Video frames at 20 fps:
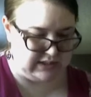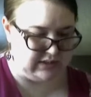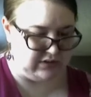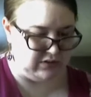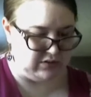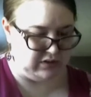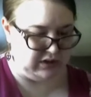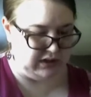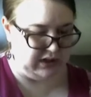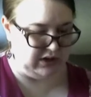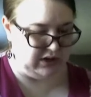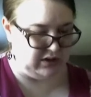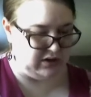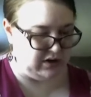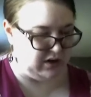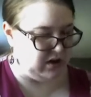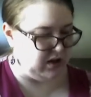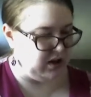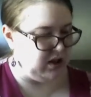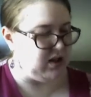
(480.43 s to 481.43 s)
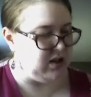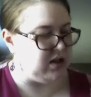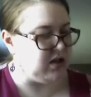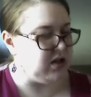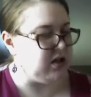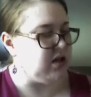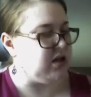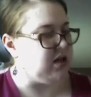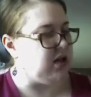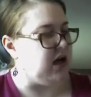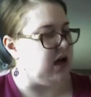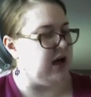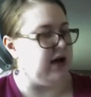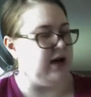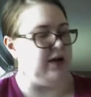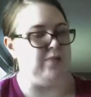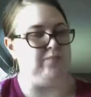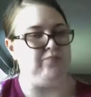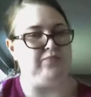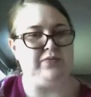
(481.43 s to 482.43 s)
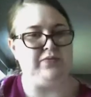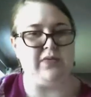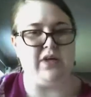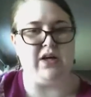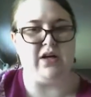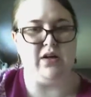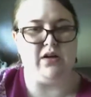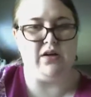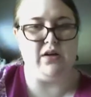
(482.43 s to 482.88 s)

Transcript: if you want, it's totally your call,